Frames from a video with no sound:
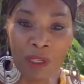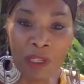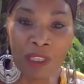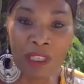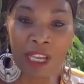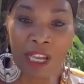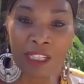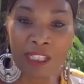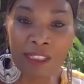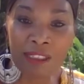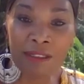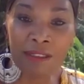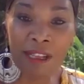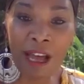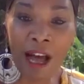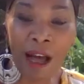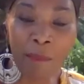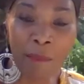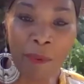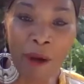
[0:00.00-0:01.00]
that it's
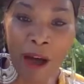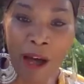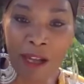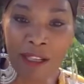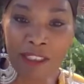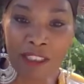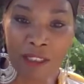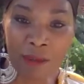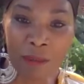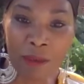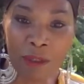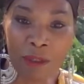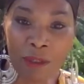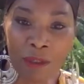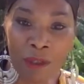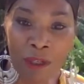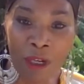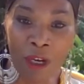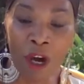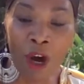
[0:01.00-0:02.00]
not possible
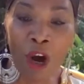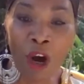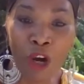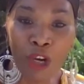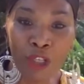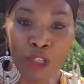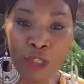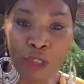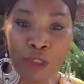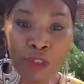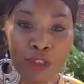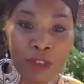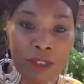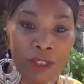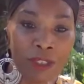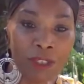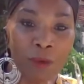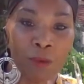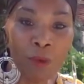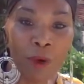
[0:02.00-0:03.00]
are usually
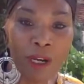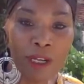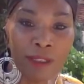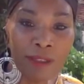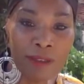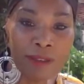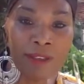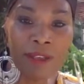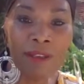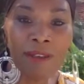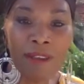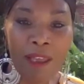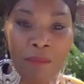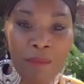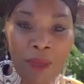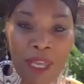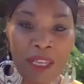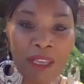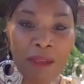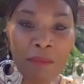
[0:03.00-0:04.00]
the ones that
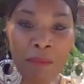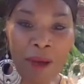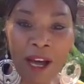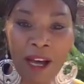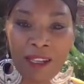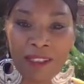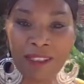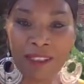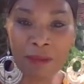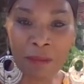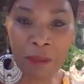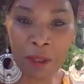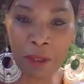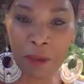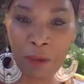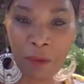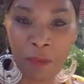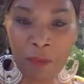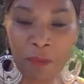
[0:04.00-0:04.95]
make it possible.